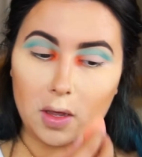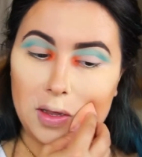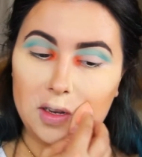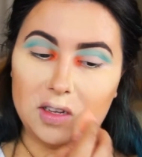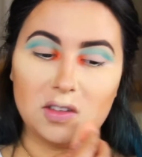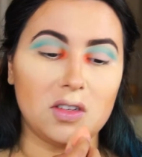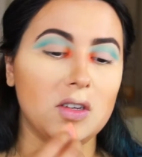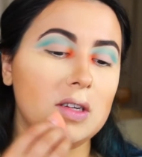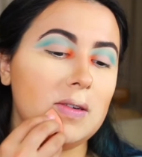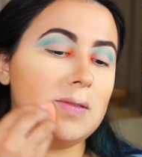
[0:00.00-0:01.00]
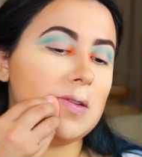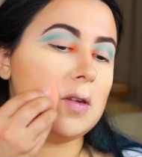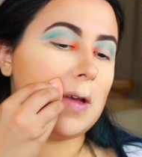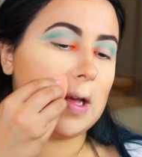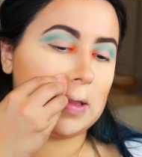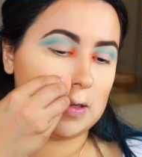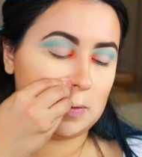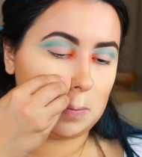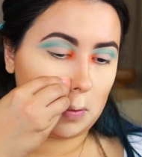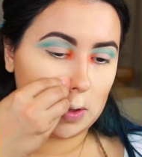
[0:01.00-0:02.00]
it is good at
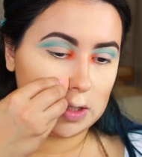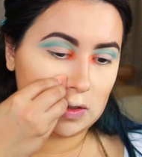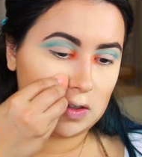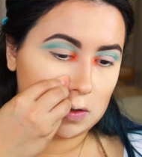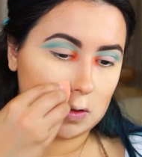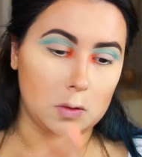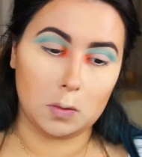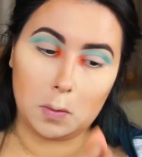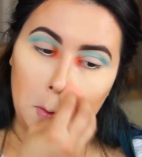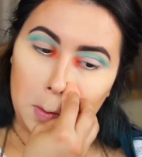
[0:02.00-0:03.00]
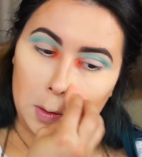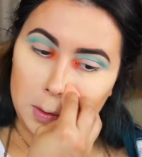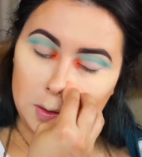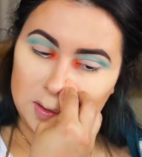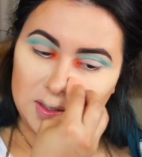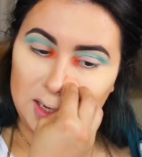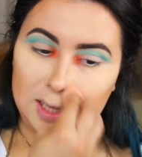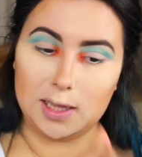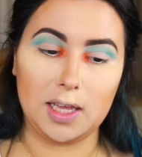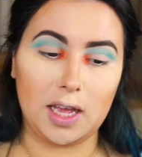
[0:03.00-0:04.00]
this point to
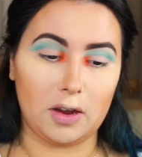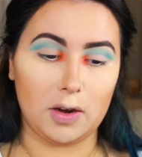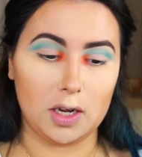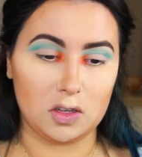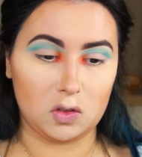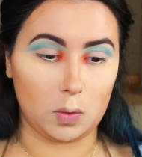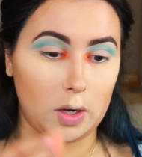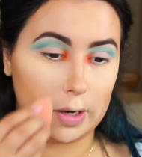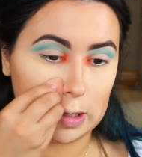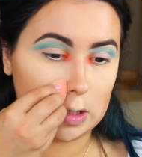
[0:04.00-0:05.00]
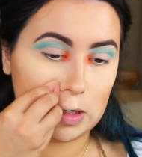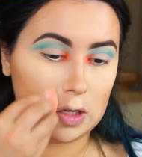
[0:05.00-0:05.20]
set the areas where